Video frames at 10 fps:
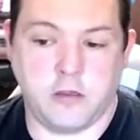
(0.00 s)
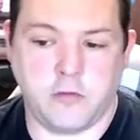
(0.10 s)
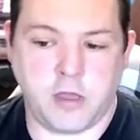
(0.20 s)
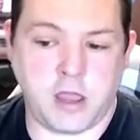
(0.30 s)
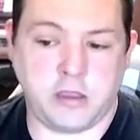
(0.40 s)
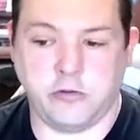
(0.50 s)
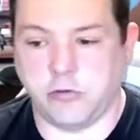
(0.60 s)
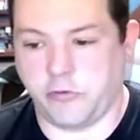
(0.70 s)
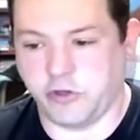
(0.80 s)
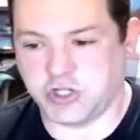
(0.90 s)
hey, you
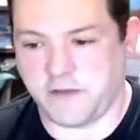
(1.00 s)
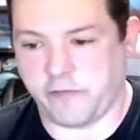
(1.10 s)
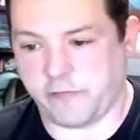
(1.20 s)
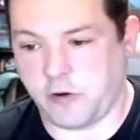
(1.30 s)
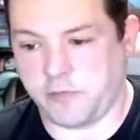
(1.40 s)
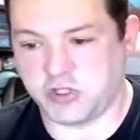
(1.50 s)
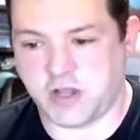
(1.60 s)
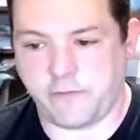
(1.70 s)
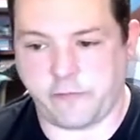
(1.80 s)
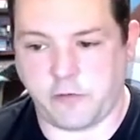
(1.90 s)
load the
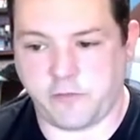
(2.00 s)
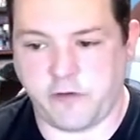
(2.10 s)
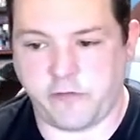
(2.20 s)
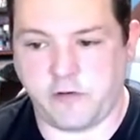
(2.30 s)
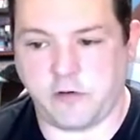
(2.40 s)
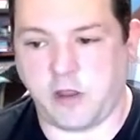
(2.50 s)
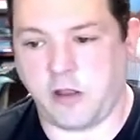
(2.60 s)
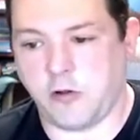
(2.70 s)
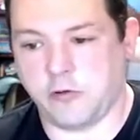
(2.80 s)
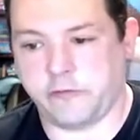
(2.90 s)
JavaScript does a
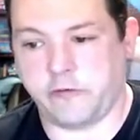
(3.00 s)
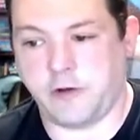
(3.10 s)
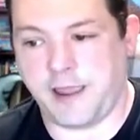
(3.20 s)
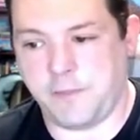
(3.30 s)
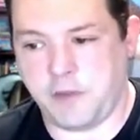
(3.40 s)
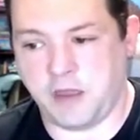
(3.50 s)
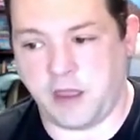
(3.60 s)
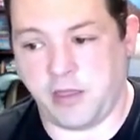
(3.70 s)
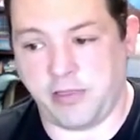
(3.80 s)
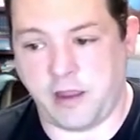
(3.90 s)
call to your
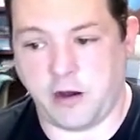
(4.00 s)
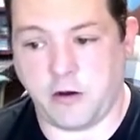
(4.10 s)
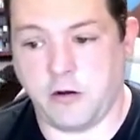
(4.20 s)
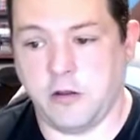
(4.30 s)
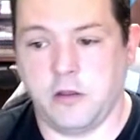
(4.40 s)
API layer